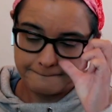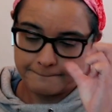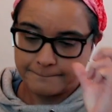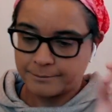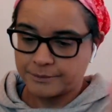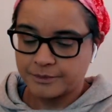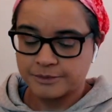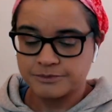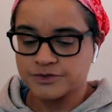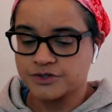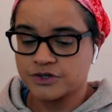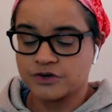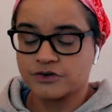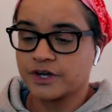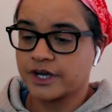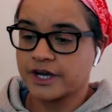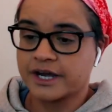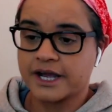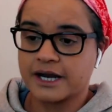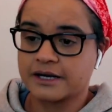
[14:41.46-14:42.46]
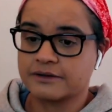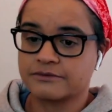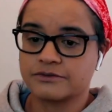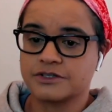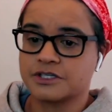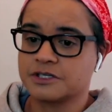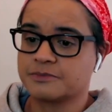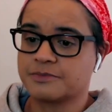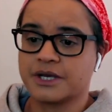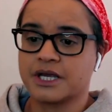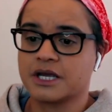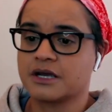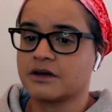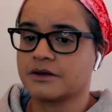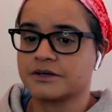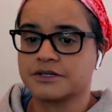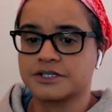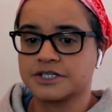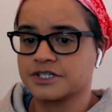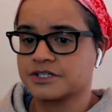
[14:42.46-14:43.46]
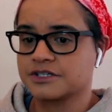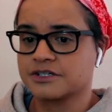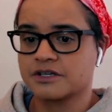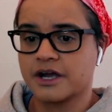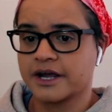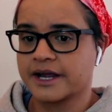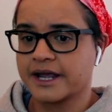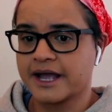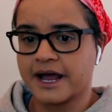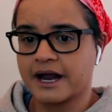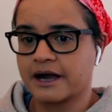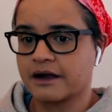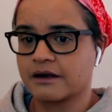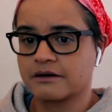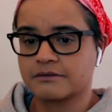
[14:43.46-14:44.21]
I'm sorry, I can't even speak. I just... I can't.